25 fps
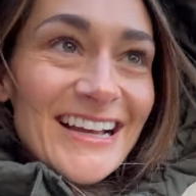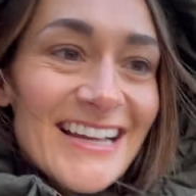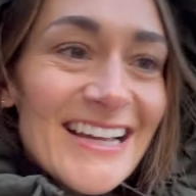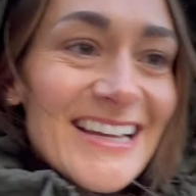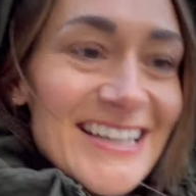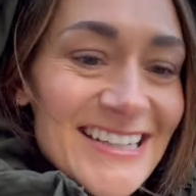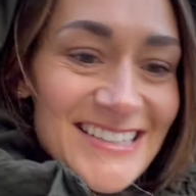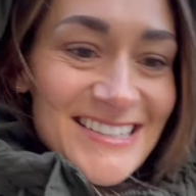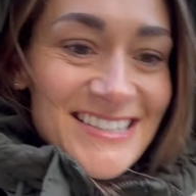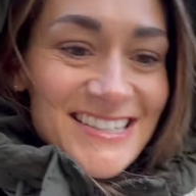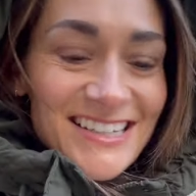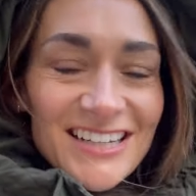
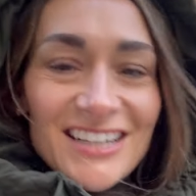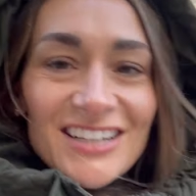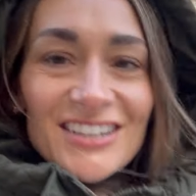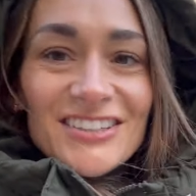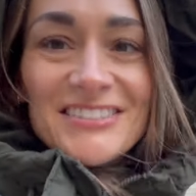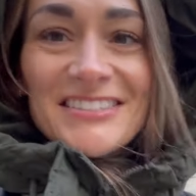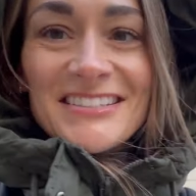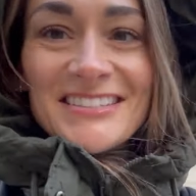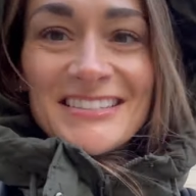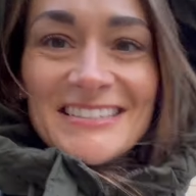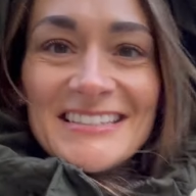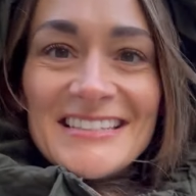It is a
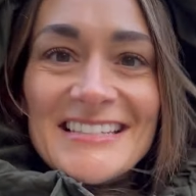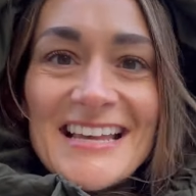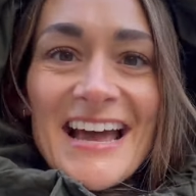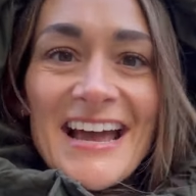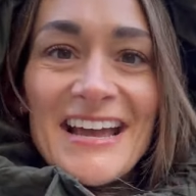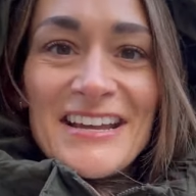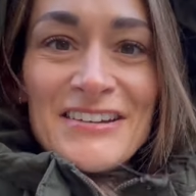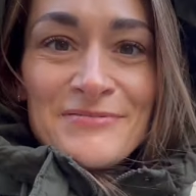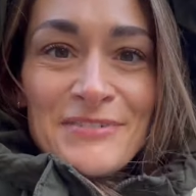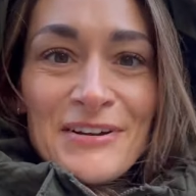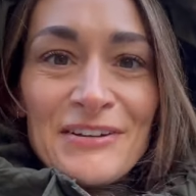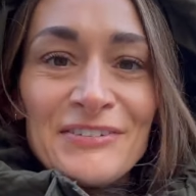London
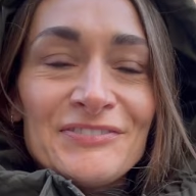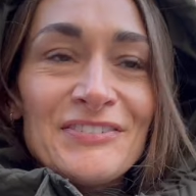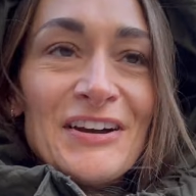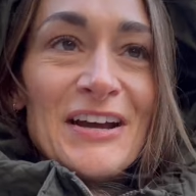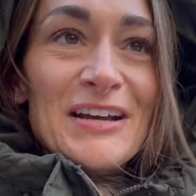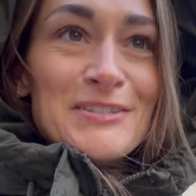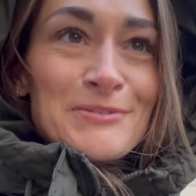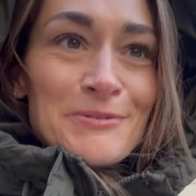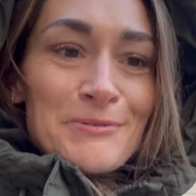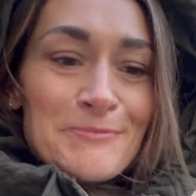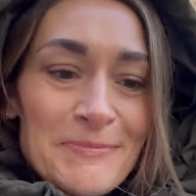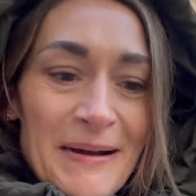day, my
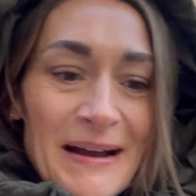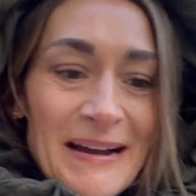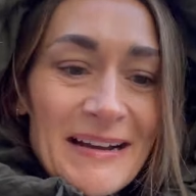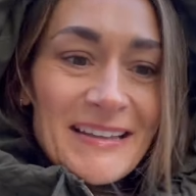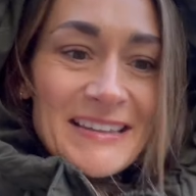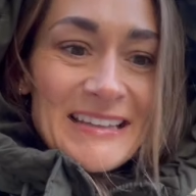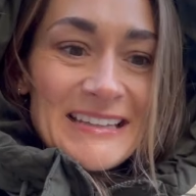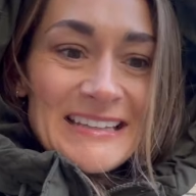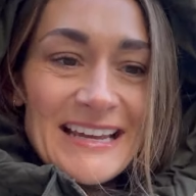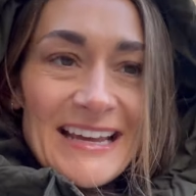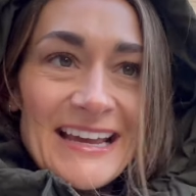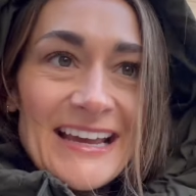first one back
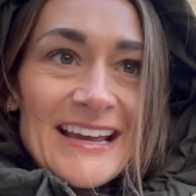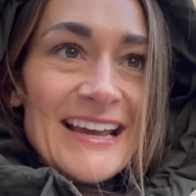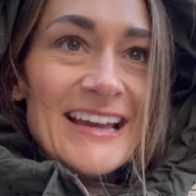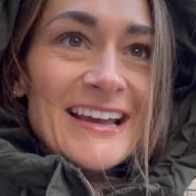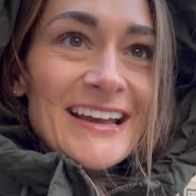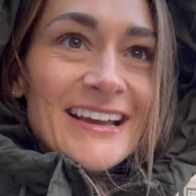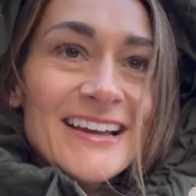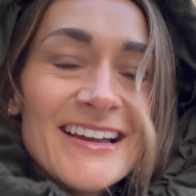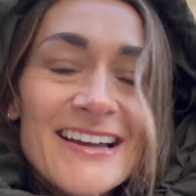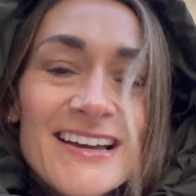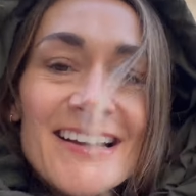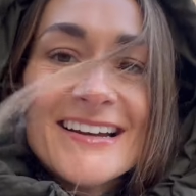of the
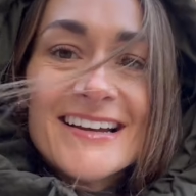year.